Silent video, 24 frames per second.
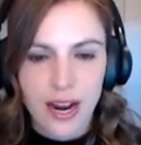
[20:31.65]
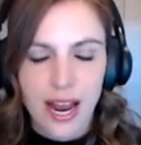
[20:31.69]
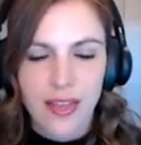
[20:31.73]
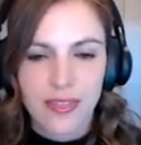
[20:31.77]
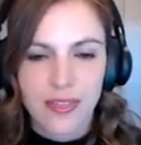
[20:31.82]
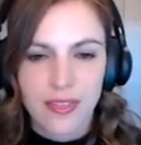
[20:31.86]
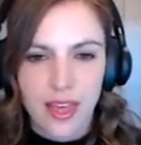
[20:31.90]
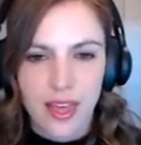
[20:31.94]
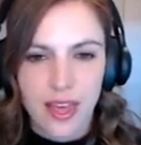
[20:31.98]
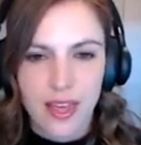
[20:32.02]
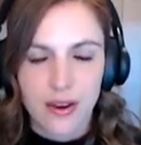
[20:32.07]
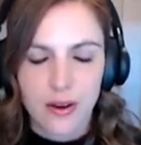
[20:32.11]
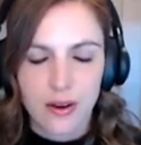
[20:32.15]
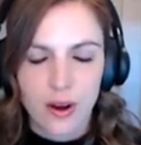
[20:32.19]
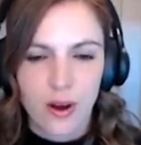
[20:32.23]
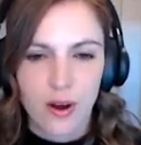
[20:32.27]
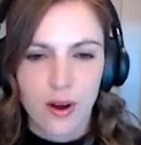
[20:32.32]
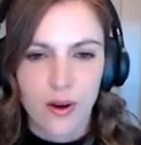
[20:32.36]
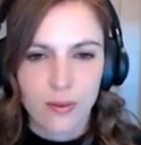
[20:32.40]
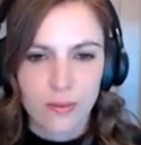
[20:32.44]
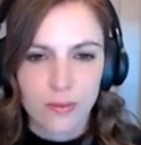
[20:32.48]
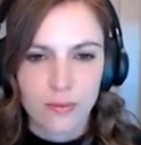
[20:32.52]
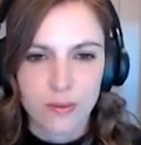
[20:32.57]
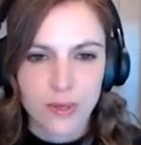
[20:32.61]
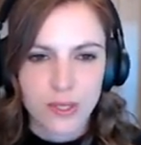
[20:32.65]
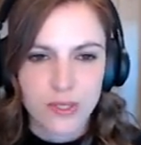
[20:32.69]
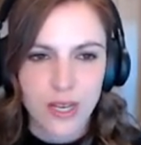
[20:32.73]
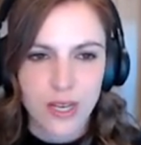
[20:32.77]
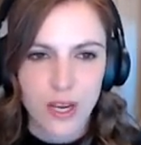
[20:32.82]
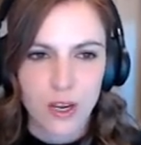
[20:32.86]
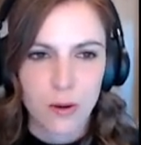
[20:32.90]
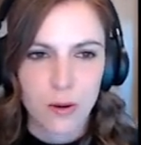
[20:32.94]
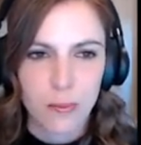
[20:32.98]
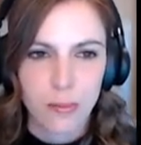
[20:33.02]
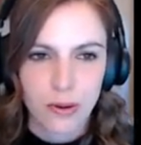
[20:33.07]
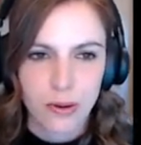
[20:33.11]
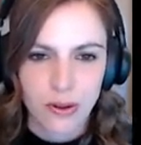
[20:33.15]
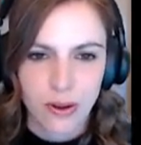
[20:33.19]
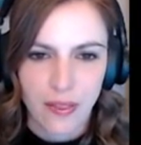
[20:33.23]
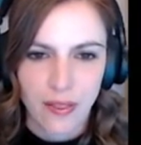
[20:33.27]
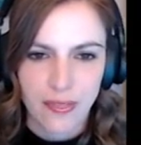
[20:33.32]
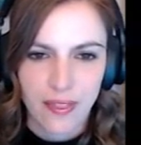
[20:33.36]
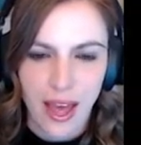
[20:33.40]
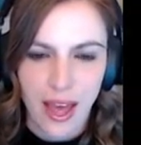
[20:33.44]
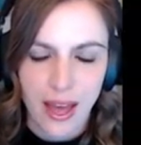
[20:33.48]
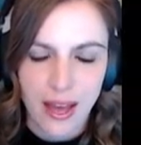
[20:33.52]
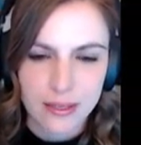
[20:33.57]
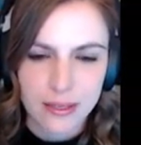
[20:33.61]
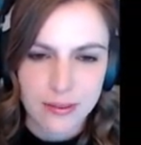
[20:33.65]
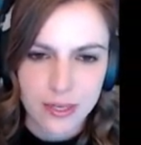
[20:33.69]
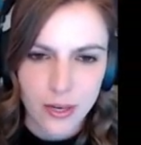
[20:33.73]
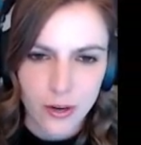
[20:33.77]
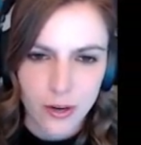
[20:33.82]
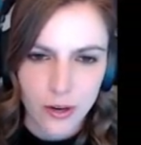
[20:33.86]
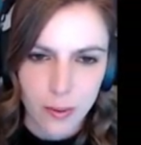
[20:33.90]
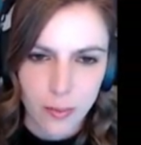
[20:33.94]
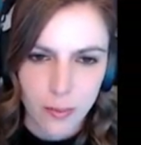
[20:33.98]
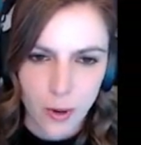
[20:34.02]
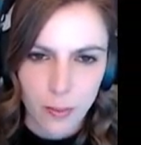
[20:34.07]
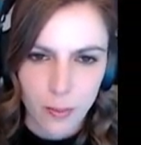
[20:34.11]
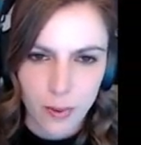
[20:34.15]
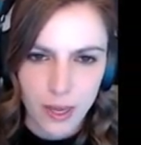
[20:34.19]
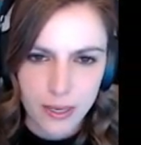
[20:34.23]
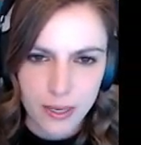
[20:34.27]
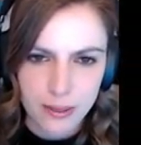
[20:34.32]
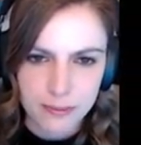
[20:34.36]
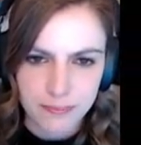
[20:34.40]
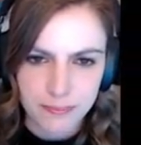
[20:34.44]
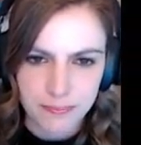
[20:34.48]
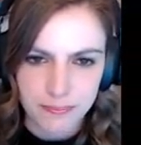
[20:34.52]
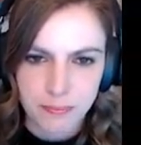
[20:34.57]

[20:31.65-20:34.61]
And then I'll continue to build on that here in a moment.